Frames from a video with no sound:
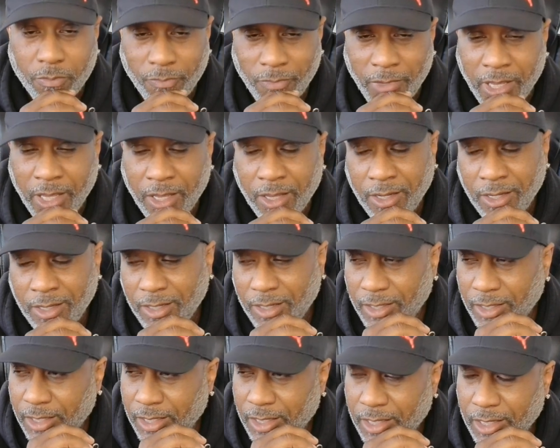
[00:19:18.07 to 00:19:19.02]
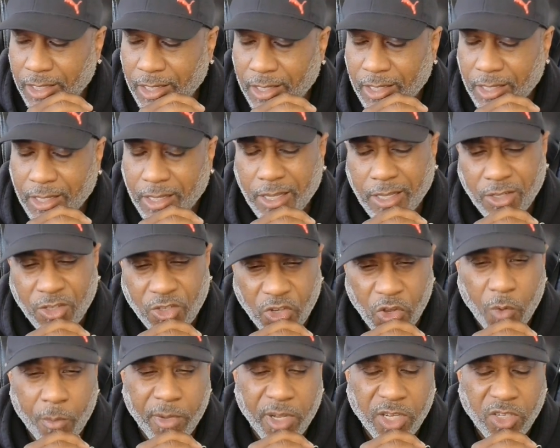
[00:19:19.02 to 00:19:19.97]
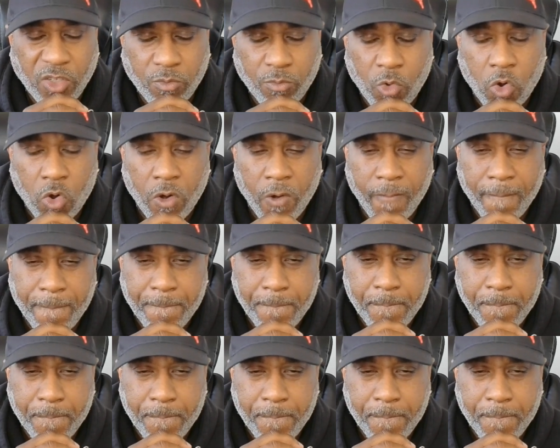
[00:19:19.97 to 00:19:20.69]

men, and so much more.